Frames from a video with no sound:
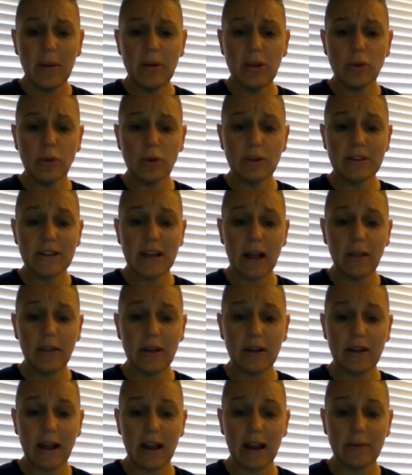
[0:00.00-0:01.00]
Maybe you will
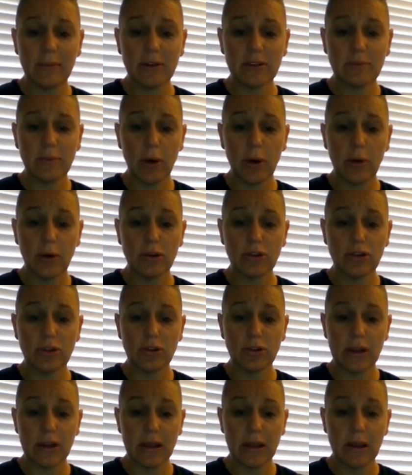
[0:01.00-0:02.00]
tell the anonymous poet
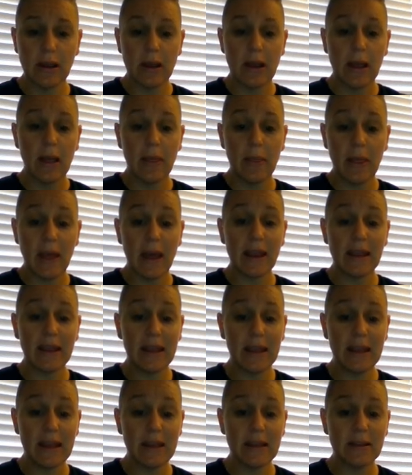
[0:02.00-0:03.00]
tree
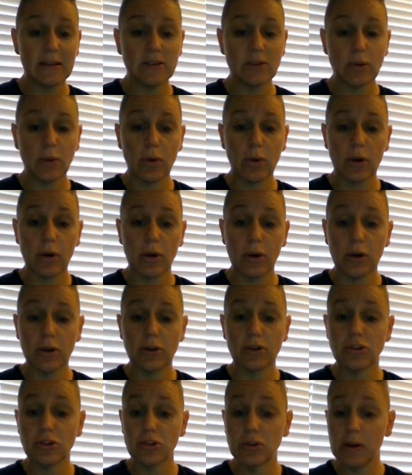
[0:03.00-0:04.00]
that his or
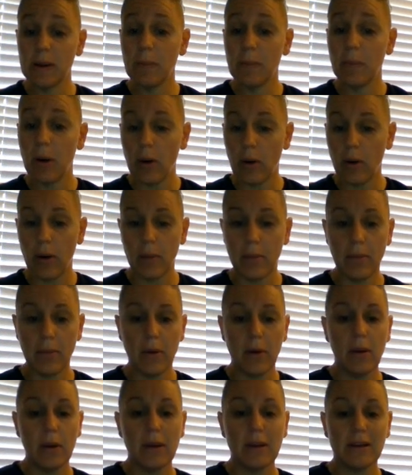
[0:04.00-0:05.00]
her tree
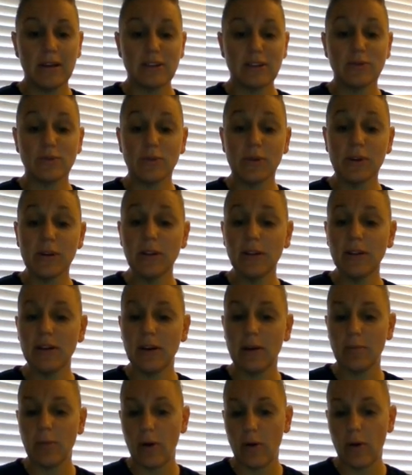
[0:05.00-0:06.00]
poem is
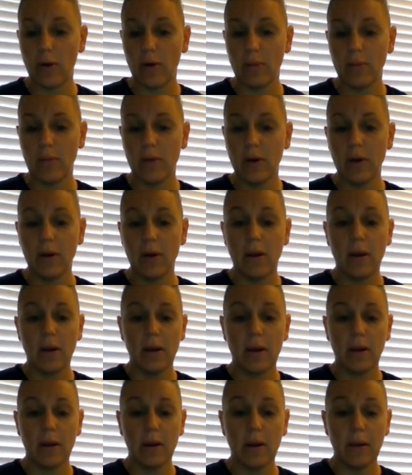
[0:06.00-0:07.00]
really a poem,
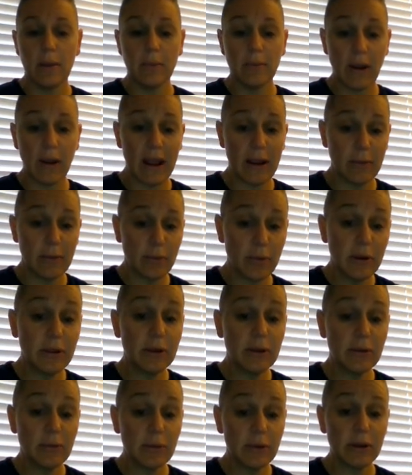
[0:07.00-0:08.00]
a
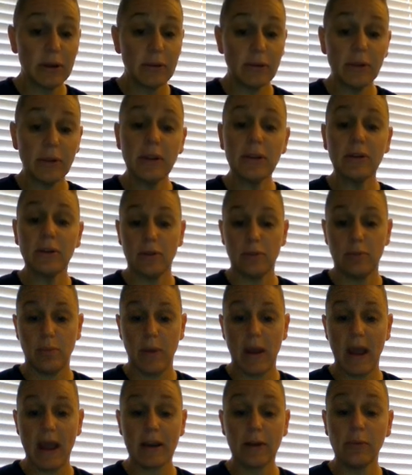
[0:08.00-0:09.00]
really
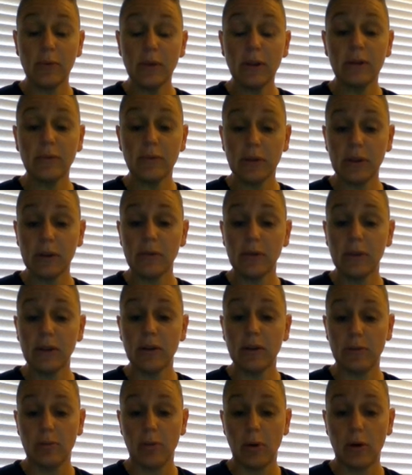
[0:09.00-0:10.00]
good, and a
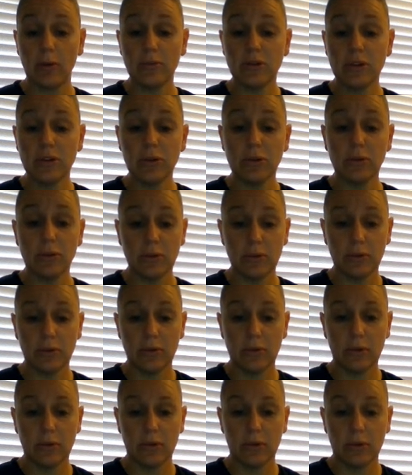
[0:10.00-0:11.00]
really good poem too.